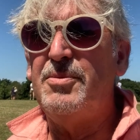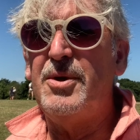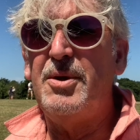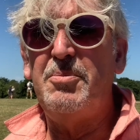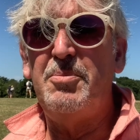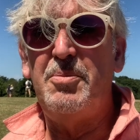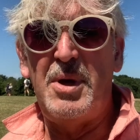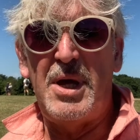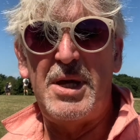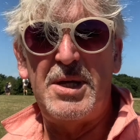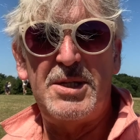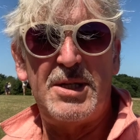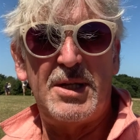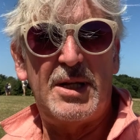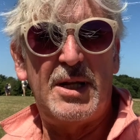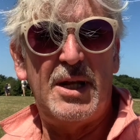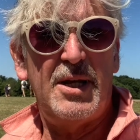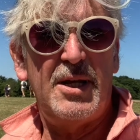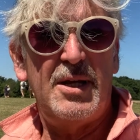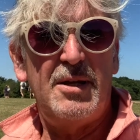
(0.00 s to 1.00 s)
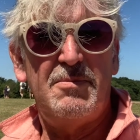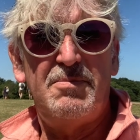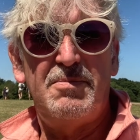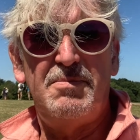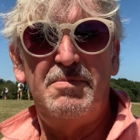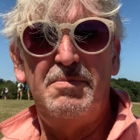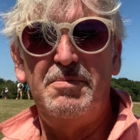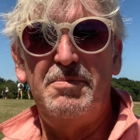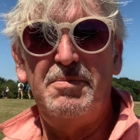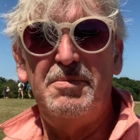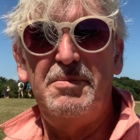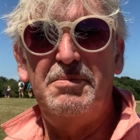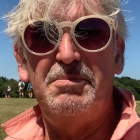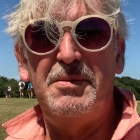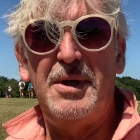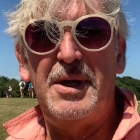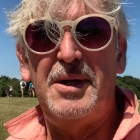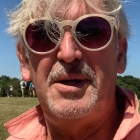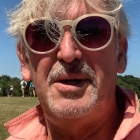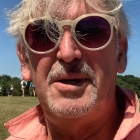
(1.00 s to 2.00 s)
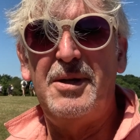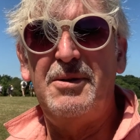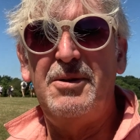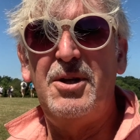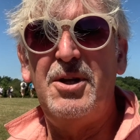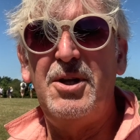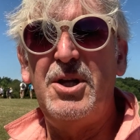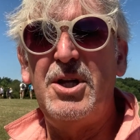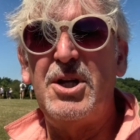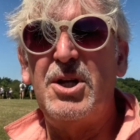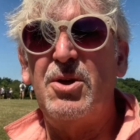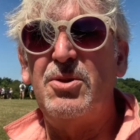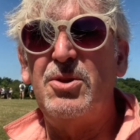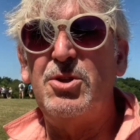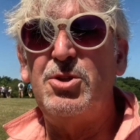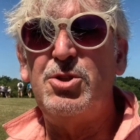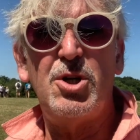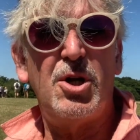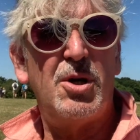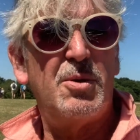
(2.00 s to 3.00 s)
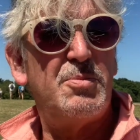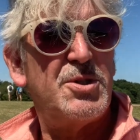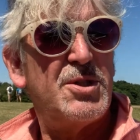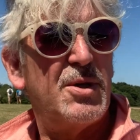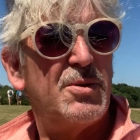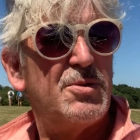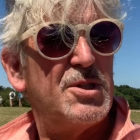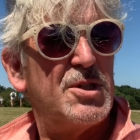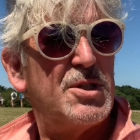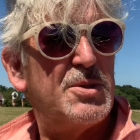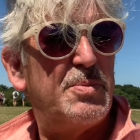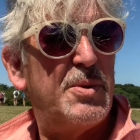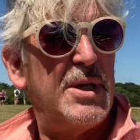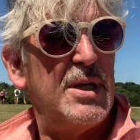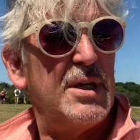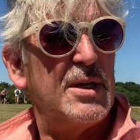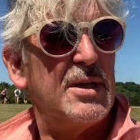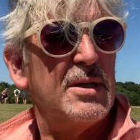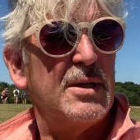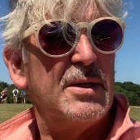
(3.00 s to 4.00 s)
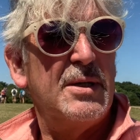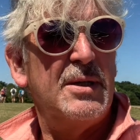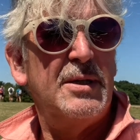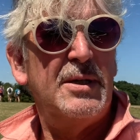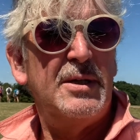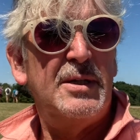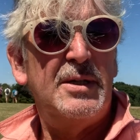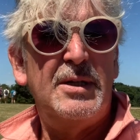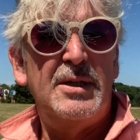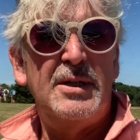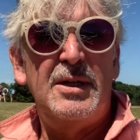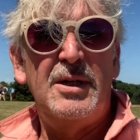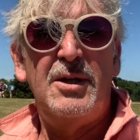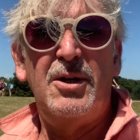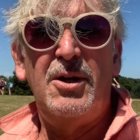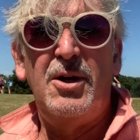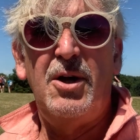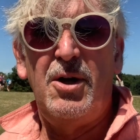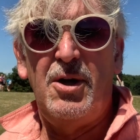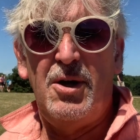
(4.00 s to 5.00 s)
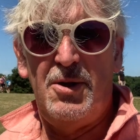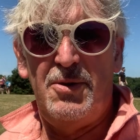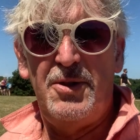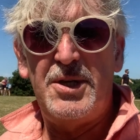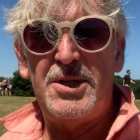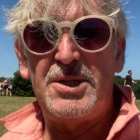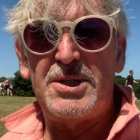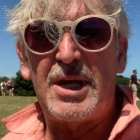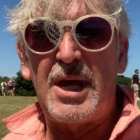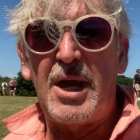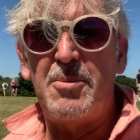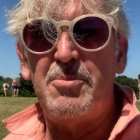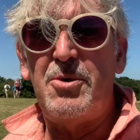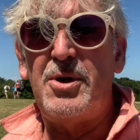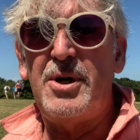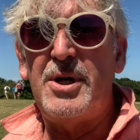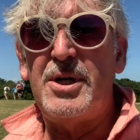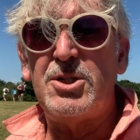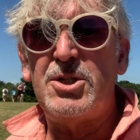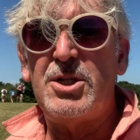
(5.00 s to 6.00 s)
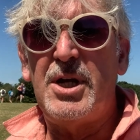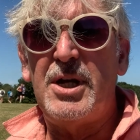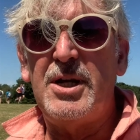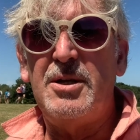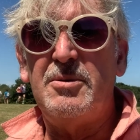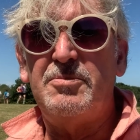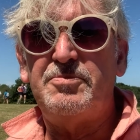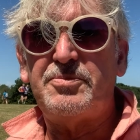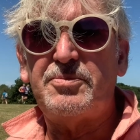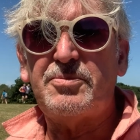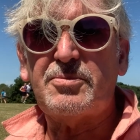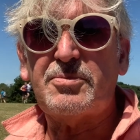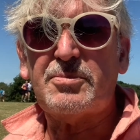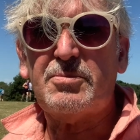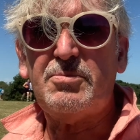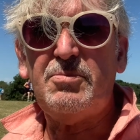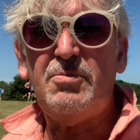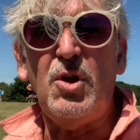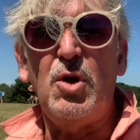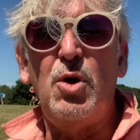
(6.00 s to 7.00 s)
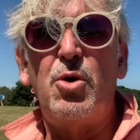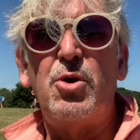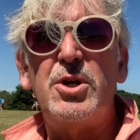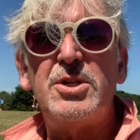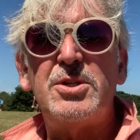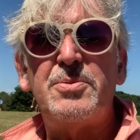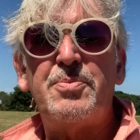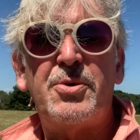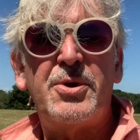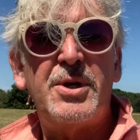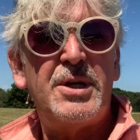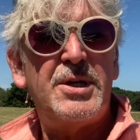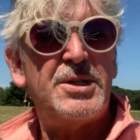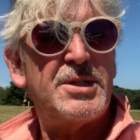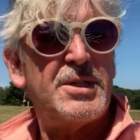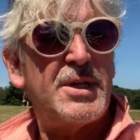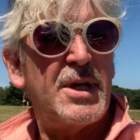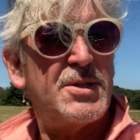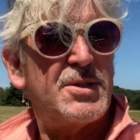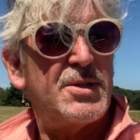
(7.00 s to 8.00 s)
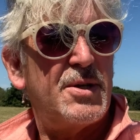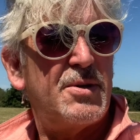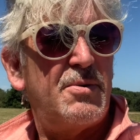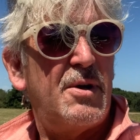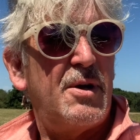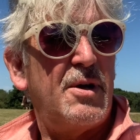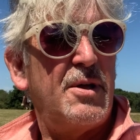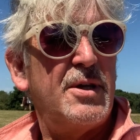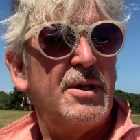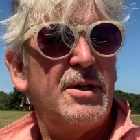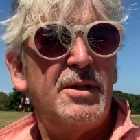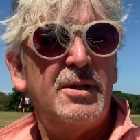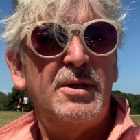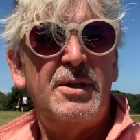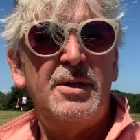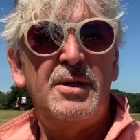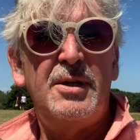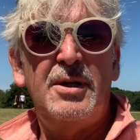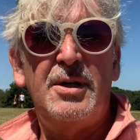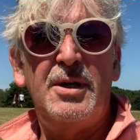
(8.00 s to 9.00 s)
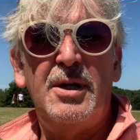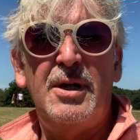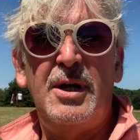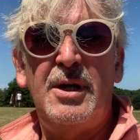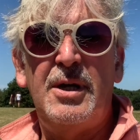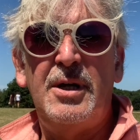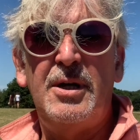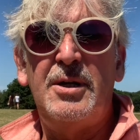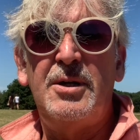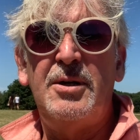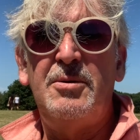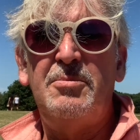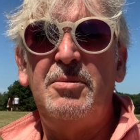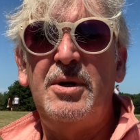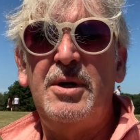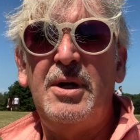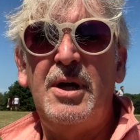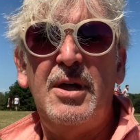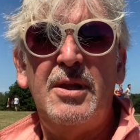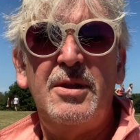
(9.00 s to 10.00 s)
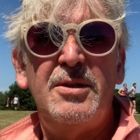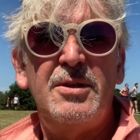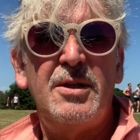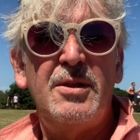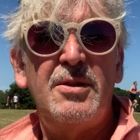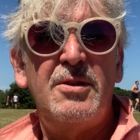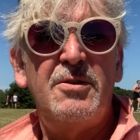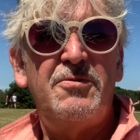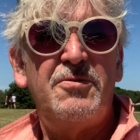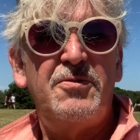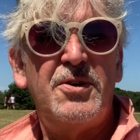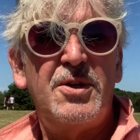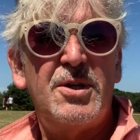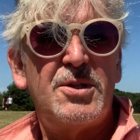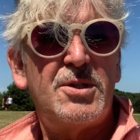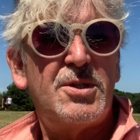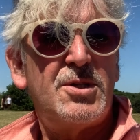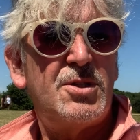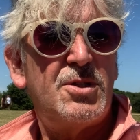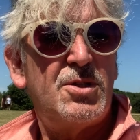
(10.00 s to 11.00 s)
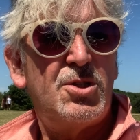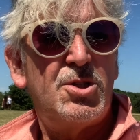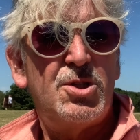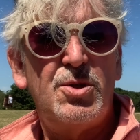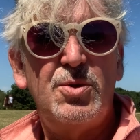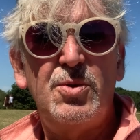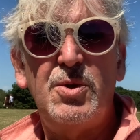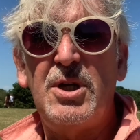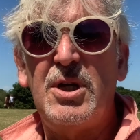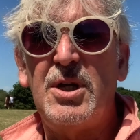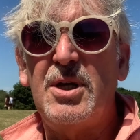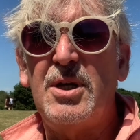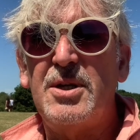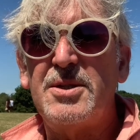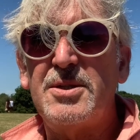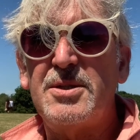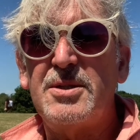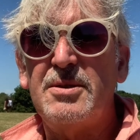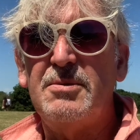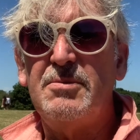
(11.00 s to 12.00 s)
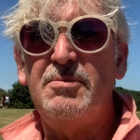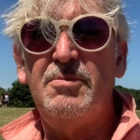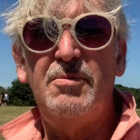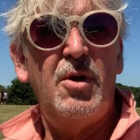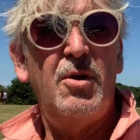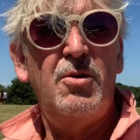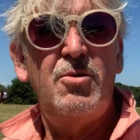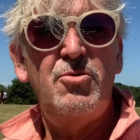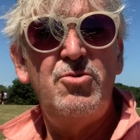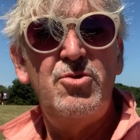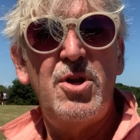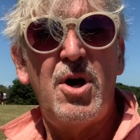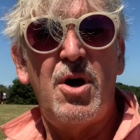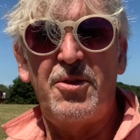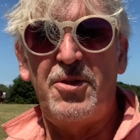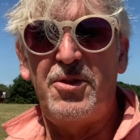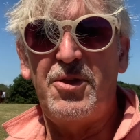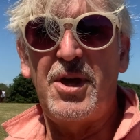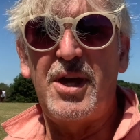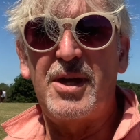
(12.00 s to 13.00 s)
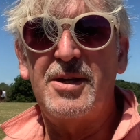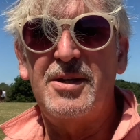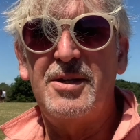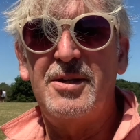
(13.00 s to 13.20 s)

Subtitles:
basically learning on the job, so to speak, on this camera actually, or its predecessor rather. And in the first 2 years, nothing